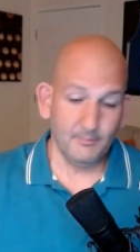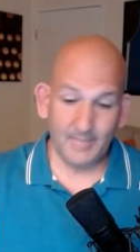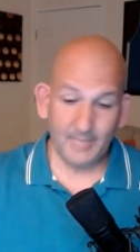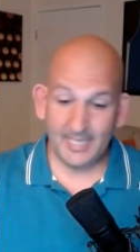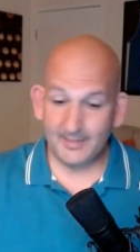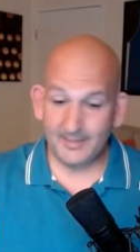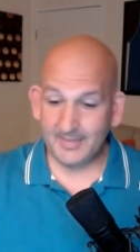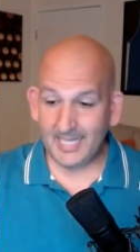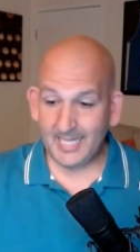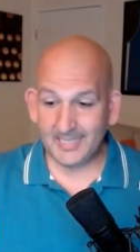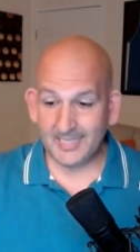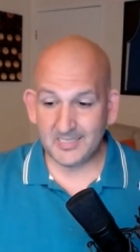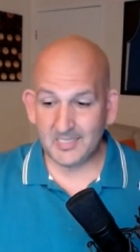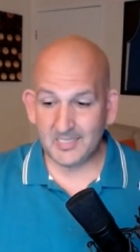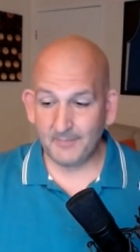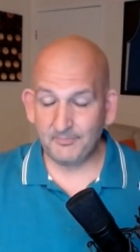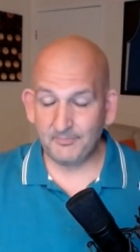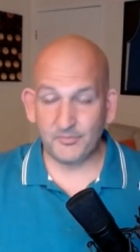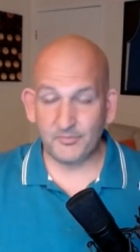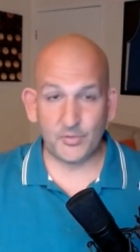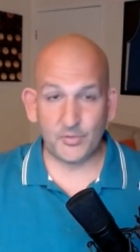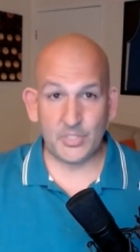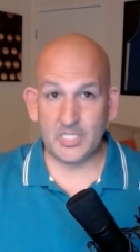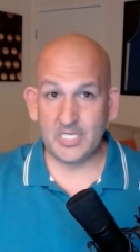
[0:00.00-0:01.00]
But that's
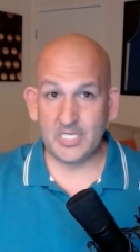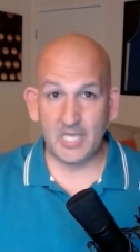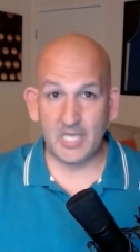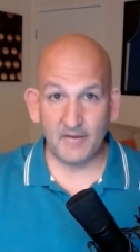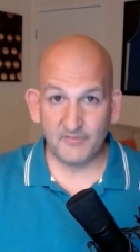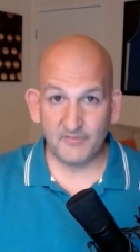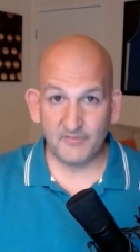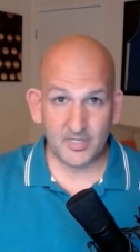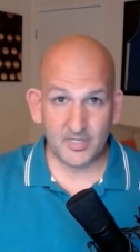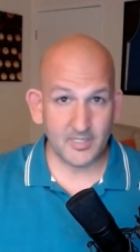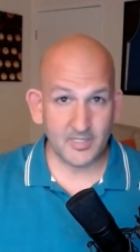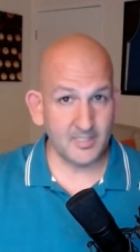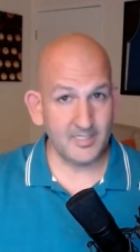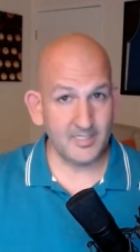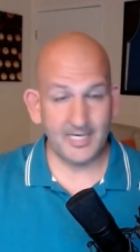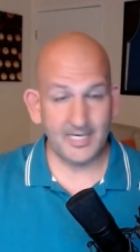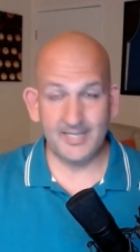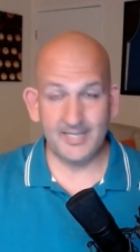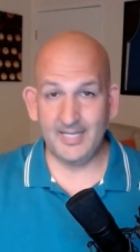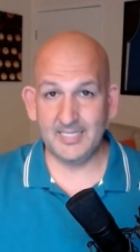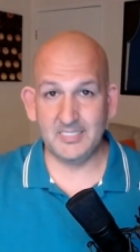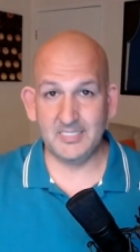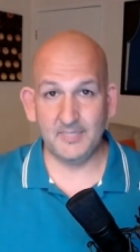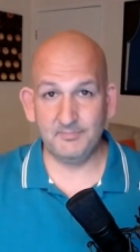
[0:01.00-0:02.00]
up to the governor
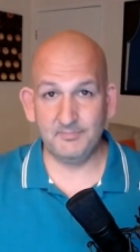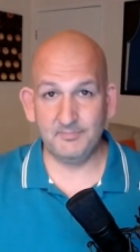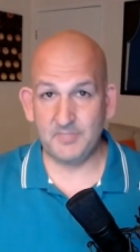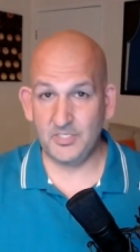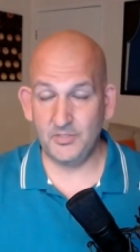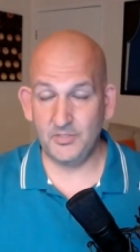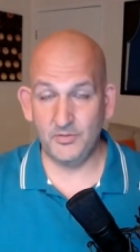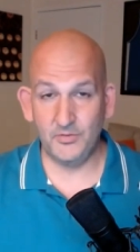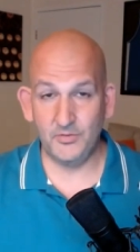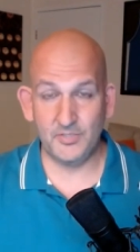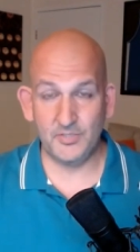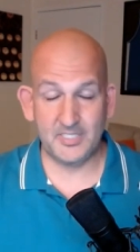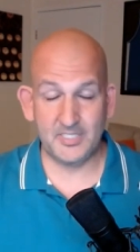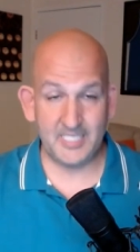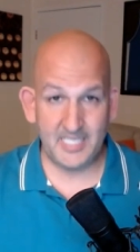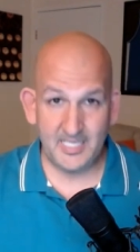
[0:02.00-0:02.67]
and that's up to the